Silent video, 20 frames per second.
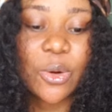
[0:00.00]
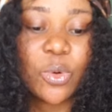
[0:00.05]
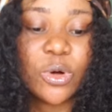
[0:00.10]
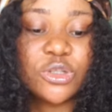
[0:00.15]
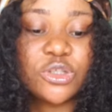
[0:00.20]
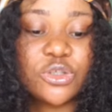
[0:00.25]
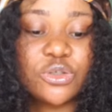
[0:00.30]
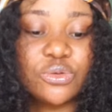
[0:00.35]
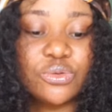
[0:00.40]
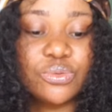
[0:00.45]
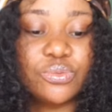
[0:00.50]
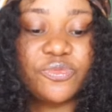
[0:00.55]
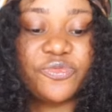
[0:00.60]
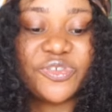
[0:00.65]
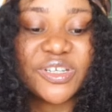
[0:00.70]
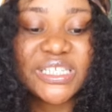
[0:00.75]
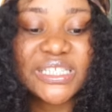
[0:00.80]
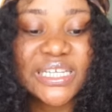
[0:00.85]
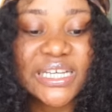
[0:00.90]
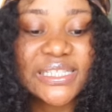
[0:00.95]
want to
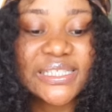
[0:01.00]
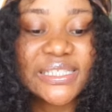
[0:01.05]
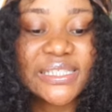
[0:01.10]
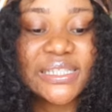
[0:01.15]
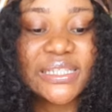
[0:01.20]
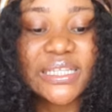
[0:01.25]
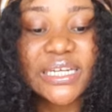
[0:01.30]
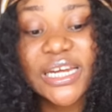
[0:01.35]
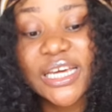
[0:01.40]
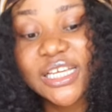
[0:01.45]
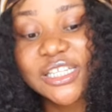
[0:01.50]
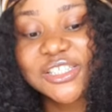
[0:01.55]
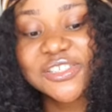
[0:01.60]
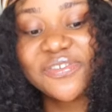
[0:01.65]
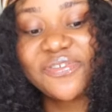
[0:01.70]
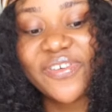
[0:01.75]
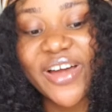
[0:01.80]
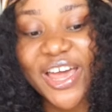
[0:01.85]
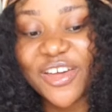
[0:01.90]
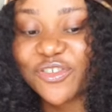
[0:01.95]
visit 3 to
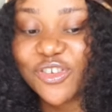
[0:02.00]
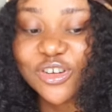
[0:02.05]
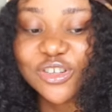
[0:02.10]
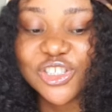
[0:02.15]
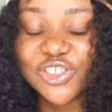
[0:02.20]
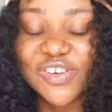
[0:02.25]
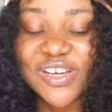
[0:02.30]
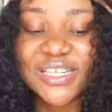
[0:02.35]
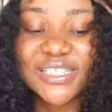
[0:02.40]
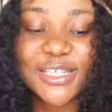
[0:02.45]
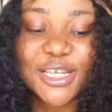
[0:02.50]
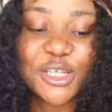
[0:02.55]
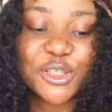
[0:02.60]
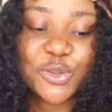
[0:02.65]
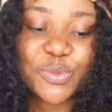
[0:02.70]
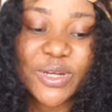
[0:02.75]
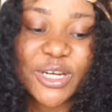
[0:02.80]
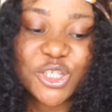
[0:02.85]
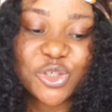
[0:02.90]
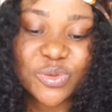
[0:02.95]
5 countries in
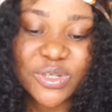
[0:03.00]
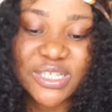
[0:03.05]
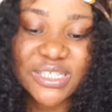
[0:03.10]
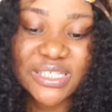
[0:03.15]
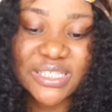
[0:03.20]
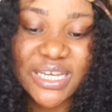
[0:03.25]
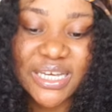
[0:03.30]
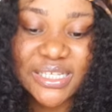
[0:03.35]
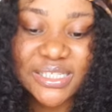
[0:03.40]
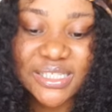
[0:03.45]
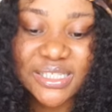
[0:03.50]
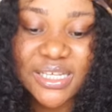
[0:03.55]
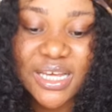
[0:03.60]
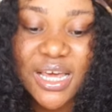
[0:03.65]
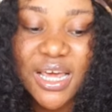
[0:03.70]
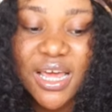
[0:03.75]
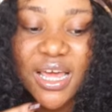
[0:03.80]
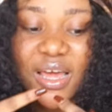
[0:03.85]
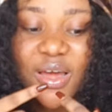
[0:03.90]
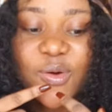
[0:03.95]
2026
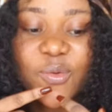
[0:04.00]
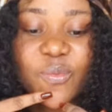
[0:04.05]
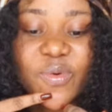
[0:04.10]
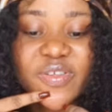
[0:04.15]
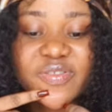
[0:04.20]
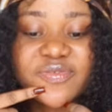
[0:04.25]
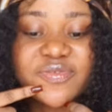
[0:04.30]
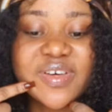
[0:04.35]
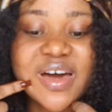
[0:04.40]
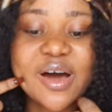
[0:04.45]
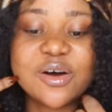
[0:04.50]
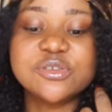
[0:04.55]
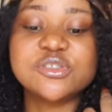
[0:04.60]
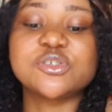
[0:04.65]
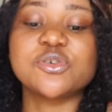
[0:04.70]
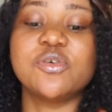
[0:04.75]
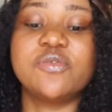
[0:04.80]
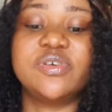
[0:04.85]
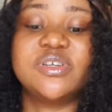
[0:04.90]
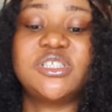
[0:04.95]
without
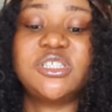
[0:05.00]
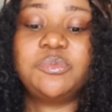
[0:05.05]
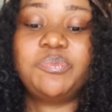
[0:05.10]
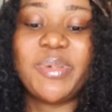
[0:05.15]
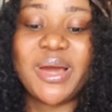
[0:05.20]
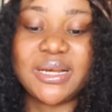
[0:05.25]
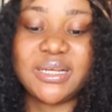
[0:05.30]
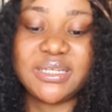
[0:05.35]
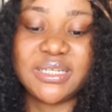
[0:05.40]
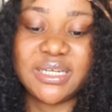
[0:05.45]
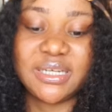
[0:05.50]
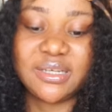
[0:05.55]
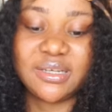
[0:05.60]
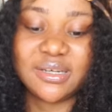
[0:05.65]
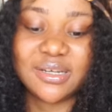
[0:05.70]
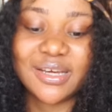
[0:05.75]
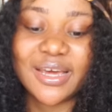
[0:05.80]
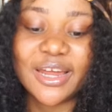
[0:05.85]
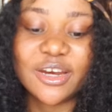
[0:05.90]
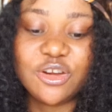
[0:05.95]
overspending.
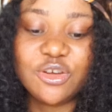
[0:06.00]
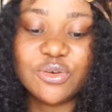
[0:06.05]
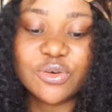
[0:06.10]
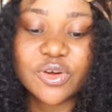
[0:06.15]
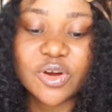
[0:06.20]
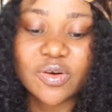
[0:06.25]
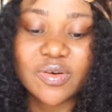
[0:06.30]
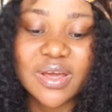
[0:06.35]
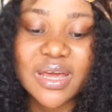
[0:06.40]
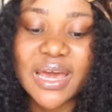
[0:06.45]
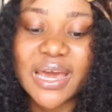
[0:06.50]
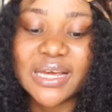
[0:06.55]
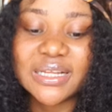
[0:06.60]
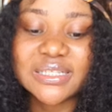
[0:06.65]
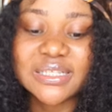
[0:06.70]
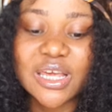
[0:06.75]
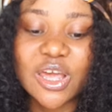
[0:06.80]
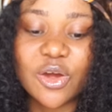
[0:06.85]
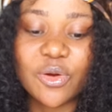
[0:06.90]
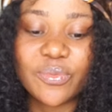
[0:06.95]
Can you create
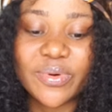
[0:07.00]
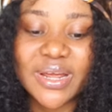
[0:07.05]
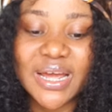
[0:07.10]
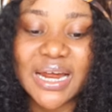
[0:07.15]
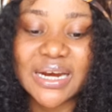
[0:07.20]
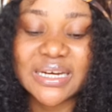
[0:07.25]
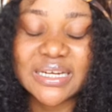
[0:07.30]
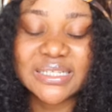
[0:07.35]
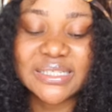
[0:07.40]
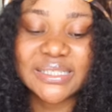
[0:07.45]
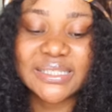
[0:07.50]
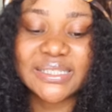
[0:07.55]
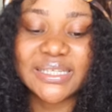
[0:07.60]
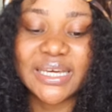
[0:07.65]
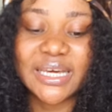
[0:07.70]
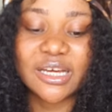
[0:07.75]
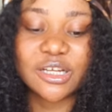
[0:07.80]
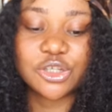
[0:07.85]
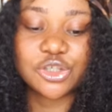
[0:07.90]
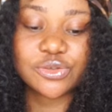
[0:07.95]
a
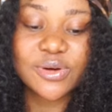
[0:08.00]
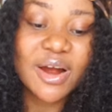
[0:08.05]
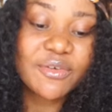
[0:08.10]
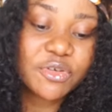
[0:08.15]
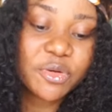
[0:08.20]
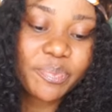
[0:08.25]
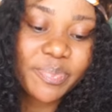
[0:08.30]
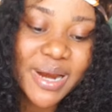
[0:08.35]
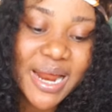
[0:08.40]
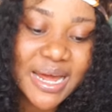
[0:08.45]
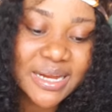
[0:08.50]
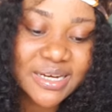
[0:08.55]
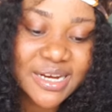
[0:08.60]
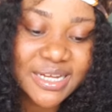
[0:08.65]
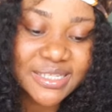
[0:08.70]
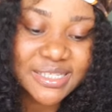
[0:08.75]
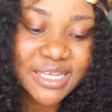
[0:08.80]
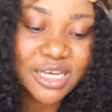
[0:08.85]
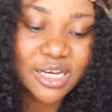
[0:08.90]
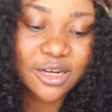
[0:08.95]
realistic travel plan
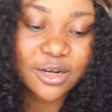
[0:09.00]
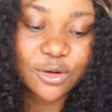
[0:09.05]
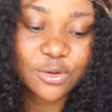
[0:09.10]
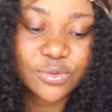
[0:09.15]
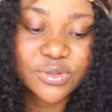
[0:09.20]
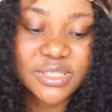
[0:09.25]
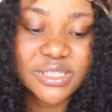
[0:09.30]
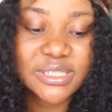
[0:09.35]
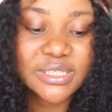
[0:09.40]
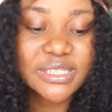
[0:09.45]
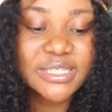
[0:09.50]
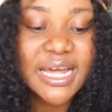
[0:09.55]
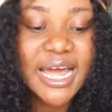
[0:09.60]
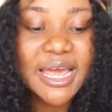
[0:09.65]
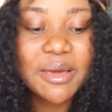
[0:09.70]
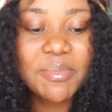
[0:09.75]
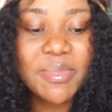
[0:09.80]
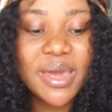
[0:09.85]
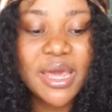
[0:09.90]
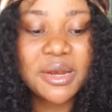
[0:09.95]
that includes
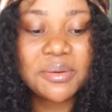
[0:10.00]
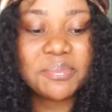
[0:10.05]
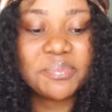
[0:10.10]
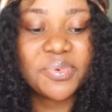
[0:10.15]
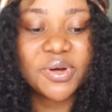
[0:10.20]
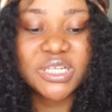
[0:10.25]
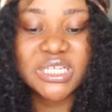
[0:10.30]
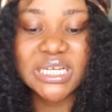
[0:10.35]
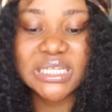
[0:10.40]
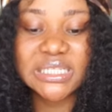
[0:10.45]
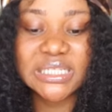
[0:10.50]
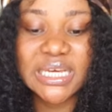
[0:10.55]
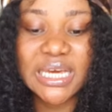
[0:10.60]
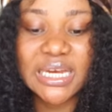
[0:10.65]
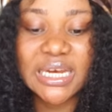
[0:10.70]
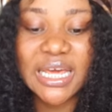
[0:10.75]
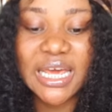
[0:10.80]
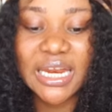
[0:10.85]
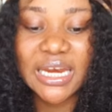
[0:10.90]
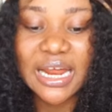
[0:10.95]
timing,
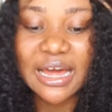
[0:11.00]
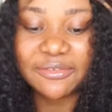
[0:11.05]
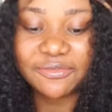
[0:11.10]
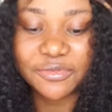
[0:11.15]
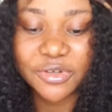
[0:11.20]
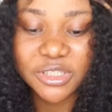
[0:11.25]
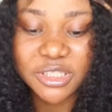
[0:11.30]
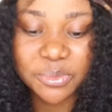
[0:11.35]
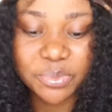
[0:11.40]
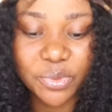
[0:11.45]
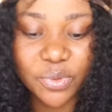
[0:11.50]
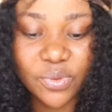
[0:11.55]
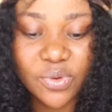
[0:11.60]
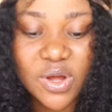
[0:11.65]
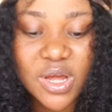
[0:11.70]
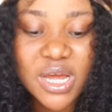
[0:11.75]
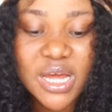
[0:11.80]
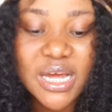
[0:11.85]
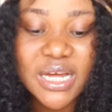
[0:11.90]
budgeting, and affordable